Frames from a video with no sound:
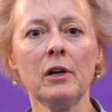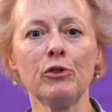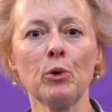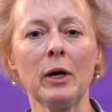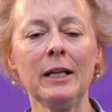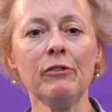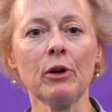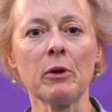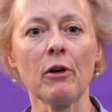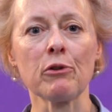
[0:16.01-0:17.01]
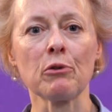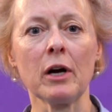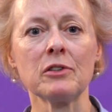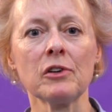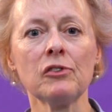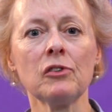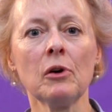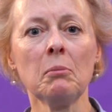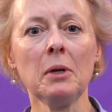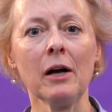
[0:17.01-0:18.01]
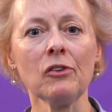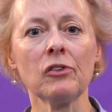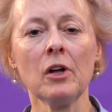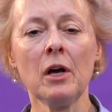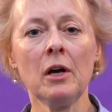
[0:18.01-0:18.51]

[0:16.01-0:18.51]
if you are living with arthritis, plus